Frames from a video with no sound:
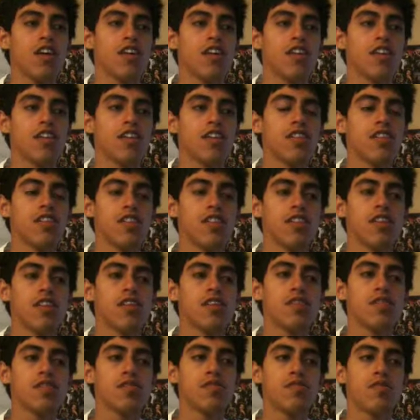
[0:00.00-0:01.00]
You need
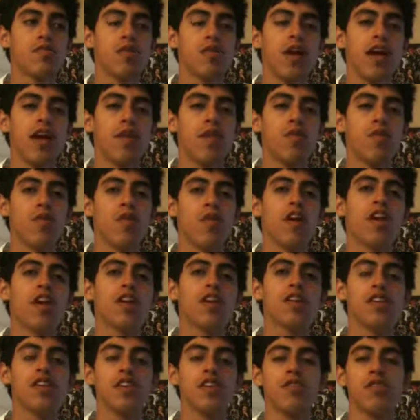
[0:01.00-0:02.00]
to pray more.
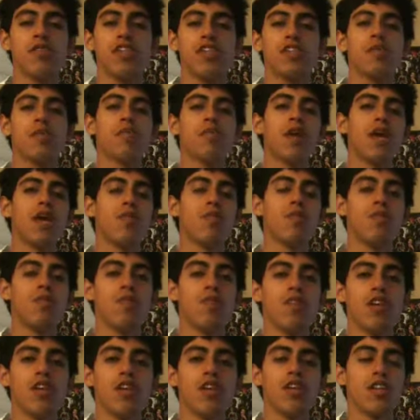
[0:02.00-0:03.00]
You need to read your Bible
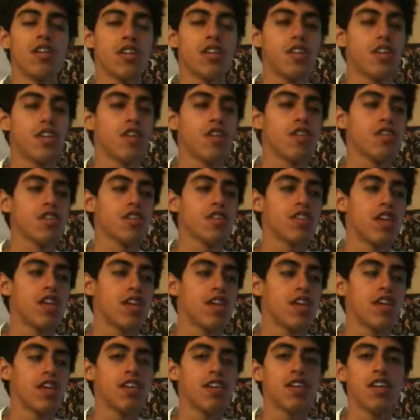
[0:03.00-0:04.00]
more. You need to go to
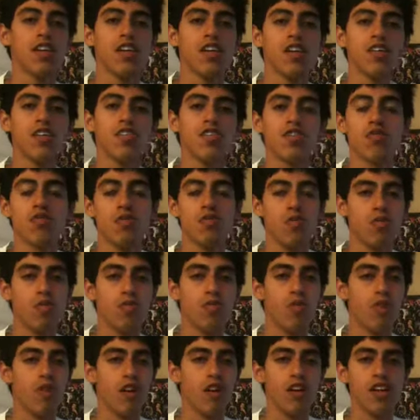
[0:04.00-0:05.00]
Sunday school
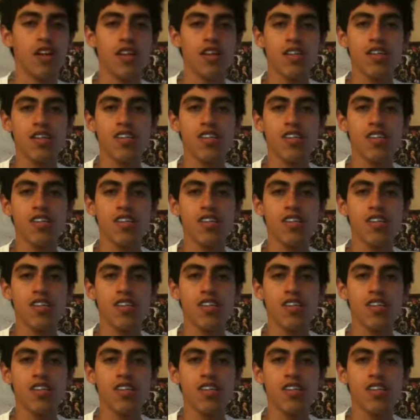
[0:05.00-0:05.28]
more.